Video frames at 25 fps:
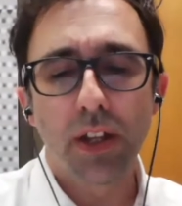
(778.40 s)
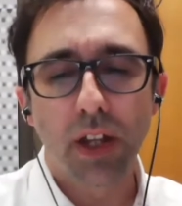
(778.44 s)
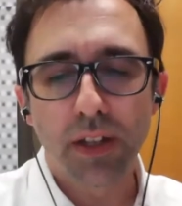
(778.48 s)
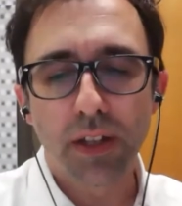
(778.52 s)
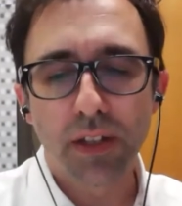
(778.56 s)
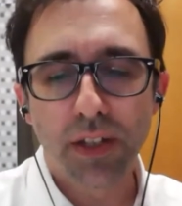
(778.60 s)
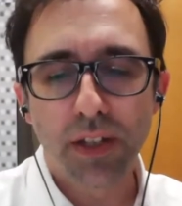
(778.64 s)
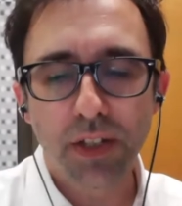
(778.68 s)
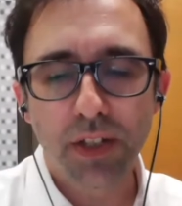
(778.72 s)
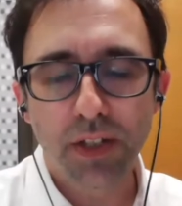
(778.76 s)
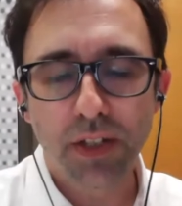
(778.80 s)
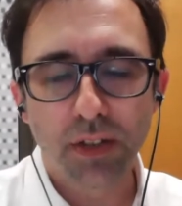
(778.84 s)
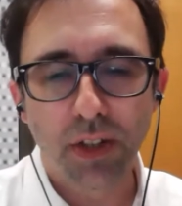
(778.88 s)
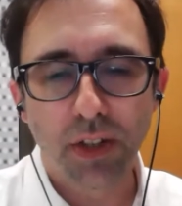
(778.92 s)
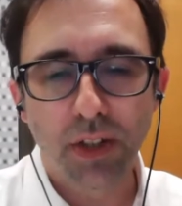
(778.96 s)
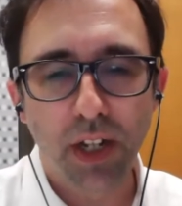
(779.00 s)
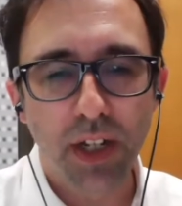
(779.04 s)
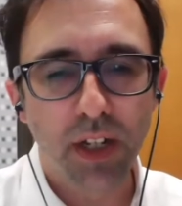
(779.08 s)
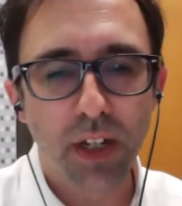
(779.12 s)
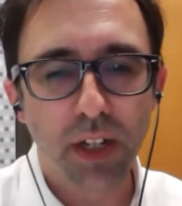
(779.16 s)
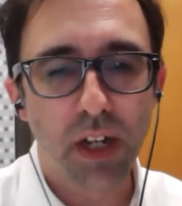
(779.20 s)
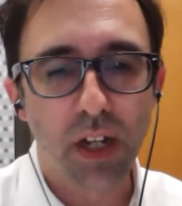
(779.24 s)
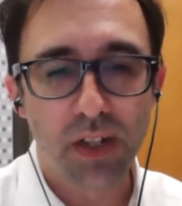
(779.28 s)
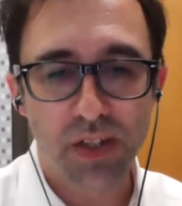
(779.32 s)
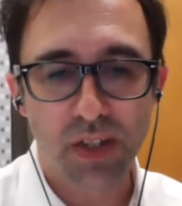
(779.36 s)
I think you're
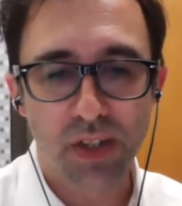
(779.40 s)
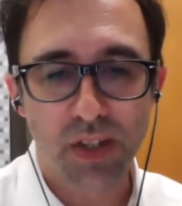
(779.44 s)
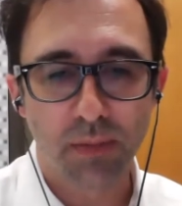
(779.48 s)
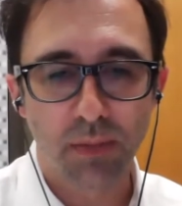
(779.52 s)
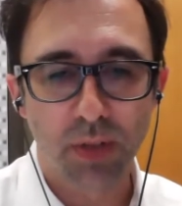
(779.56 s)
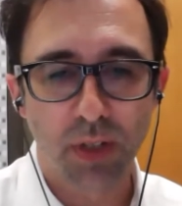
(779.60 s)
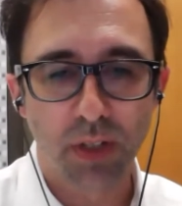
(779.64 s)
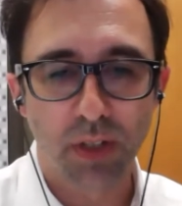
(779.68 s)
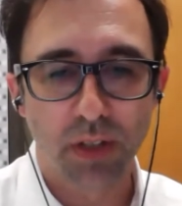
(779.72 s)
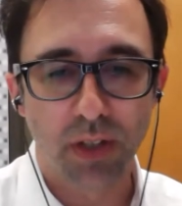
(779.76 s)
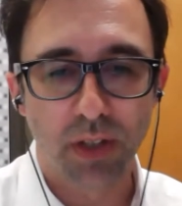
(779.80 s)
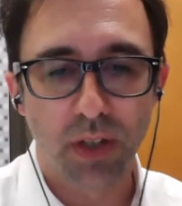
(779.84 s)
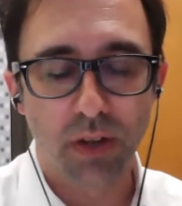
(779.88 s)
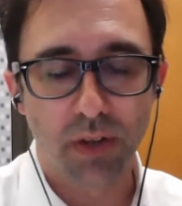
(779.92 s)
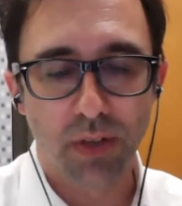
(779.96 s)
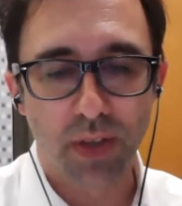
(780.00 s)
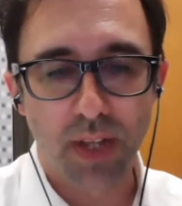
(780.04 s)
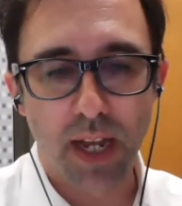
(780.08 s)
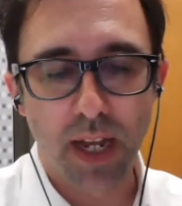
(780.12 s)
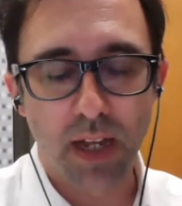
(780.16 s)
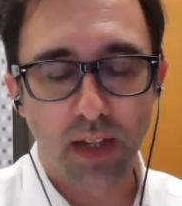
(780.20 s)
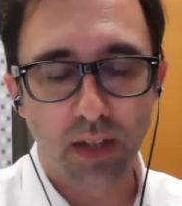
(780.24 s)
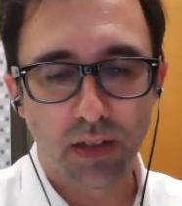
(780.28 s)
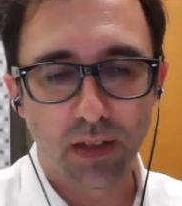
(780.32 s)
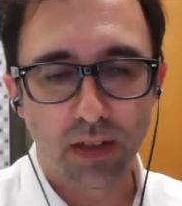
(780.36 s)
hitting on something there.
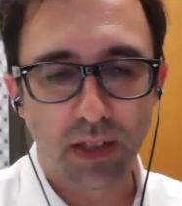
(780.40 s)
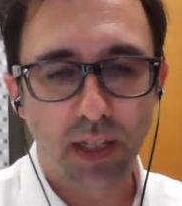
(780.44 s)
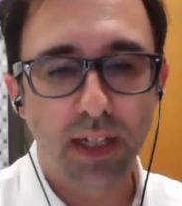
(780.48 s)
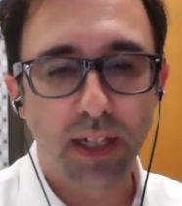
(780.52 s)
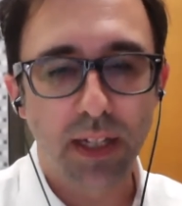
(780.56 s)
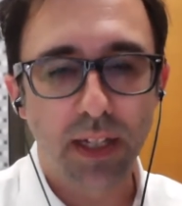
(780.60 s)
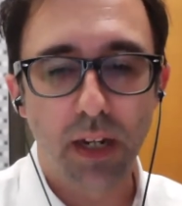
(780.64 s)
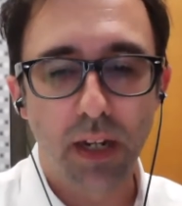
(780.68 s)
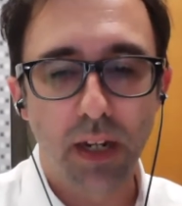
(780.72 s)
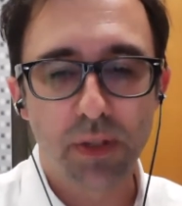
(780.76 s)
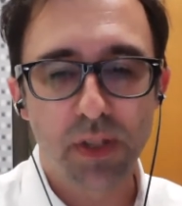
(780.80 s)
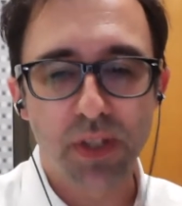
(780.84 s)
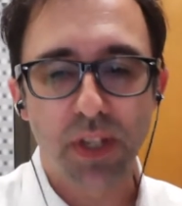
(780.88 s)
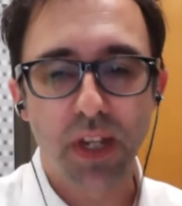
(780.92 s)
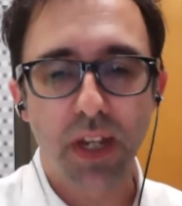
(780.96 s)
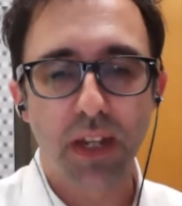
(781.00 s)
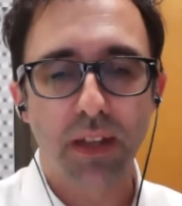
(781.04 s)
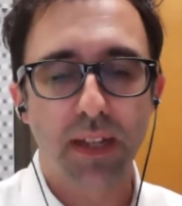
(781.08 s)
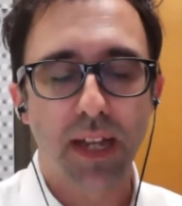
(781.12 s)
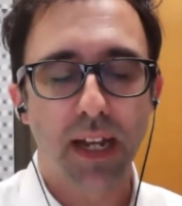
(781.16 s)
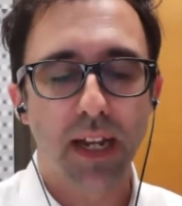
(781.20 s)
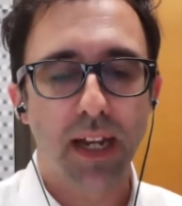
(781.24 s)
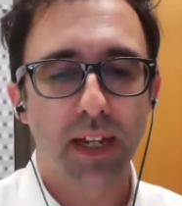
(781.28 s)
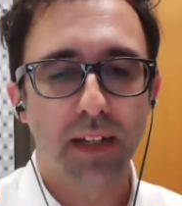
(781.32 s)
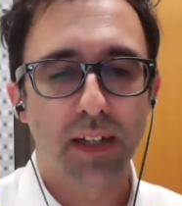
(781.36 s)
That, like I was saying,
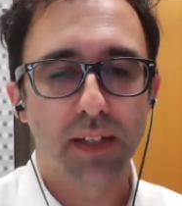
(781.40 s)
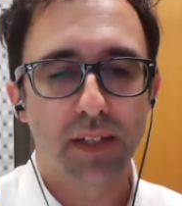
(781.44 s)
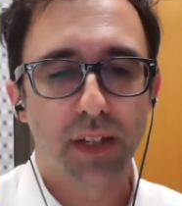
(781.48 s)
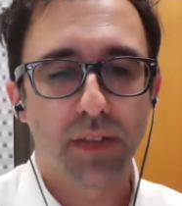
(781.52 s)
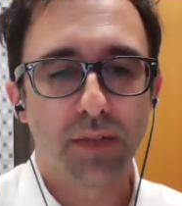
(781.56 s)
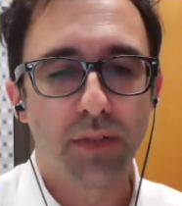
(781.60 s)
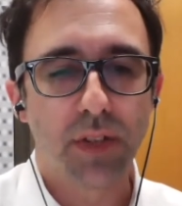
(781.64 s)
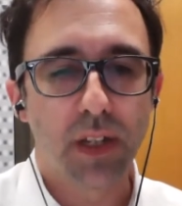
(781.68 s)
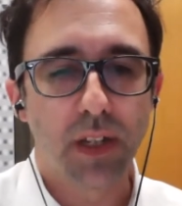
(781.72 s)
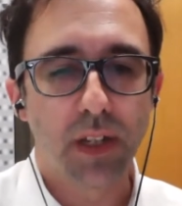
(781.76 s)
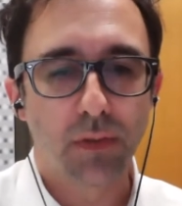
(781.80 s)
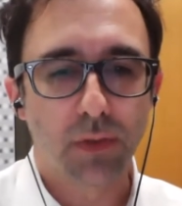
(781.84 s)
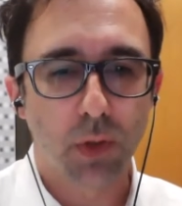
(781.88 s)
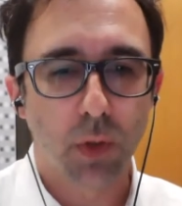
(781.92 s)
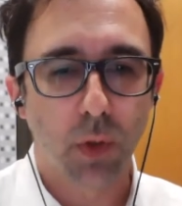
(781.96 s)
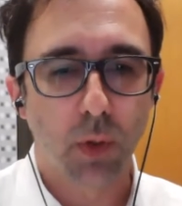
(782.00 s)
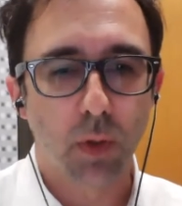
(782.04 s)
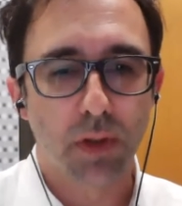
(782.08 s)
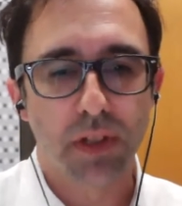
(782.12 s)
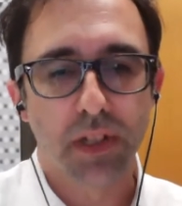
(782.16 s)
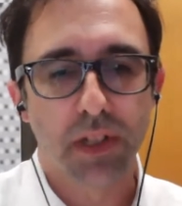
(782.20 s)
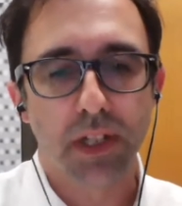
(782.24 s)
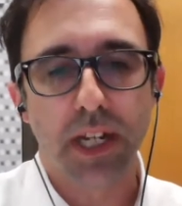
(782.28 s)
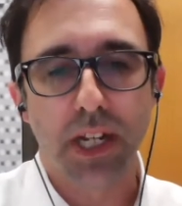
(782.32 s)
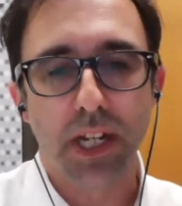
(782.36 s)
that activity of
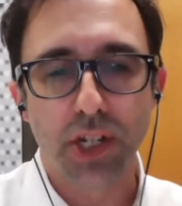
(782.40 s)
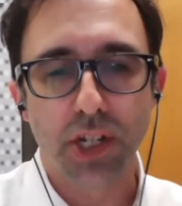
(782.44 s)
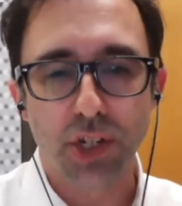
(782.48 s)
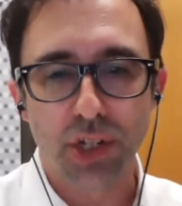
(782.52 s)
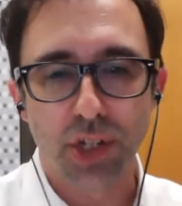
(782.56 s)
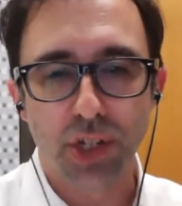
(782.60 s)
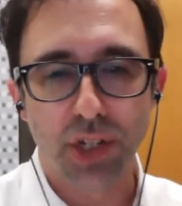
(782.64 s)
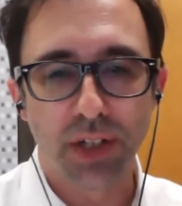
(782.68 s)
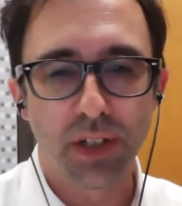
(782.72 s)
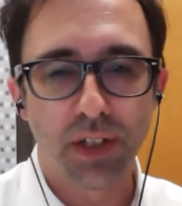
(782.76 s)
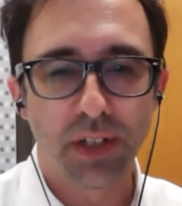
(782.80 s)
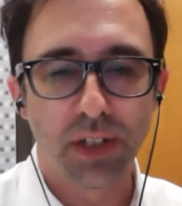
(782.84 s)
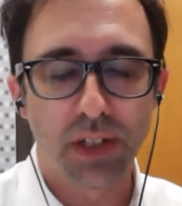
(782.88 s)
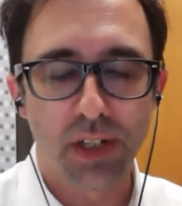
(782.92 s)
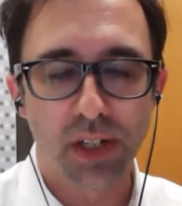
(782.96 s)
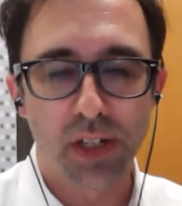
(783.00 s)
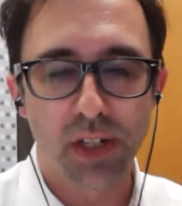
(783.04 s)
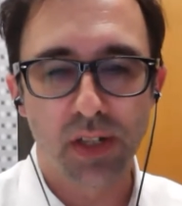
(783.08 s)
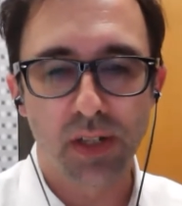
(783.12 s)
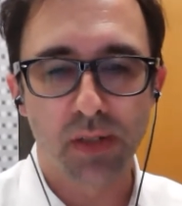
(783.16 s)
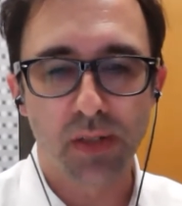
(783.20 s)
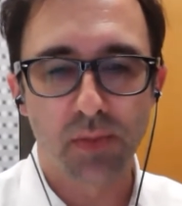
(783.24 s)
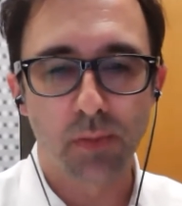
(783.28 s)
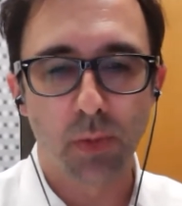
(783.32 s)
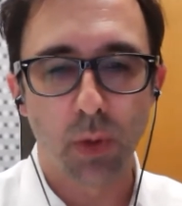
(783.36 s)
coordination
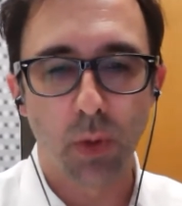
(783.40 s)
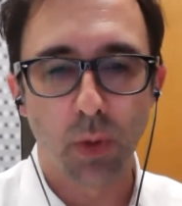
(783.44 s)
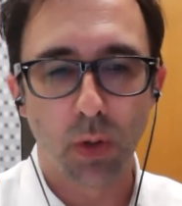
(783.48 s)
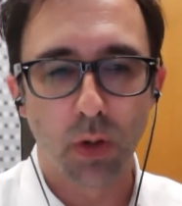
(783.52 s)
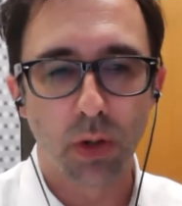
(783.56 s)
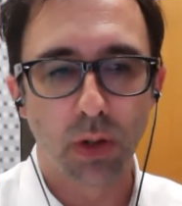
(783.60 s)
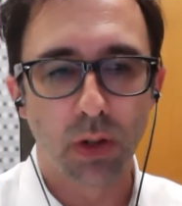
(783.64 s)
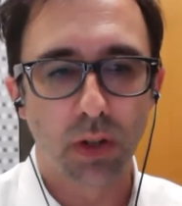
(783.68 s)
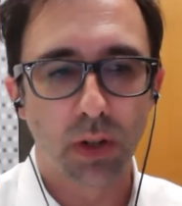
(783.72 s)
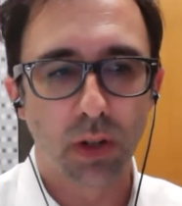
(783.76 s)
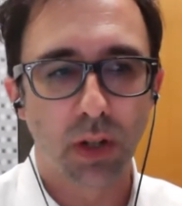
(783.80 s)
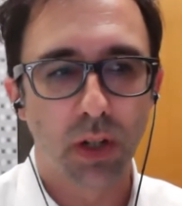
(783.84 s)
is more